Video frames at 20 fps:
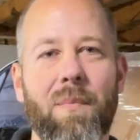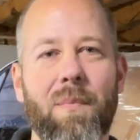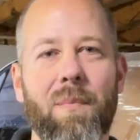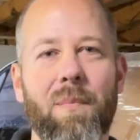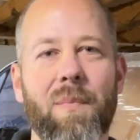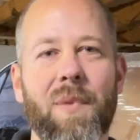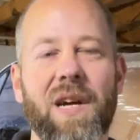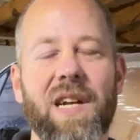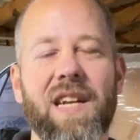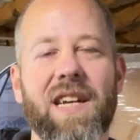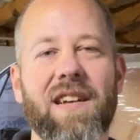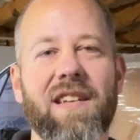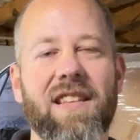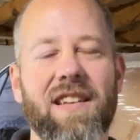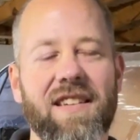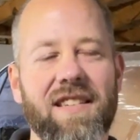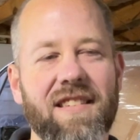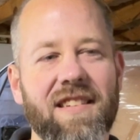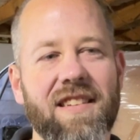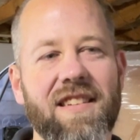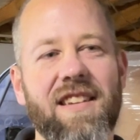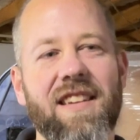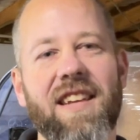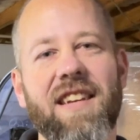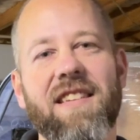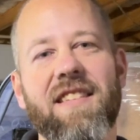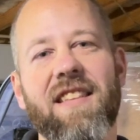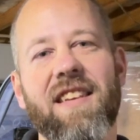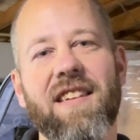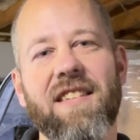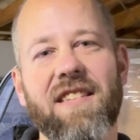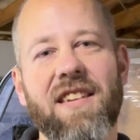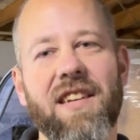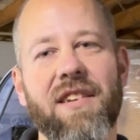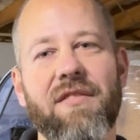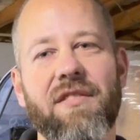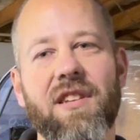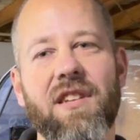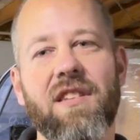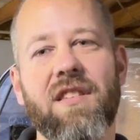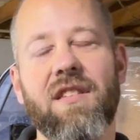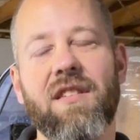But yeah, like I said, today's Thanksgiving.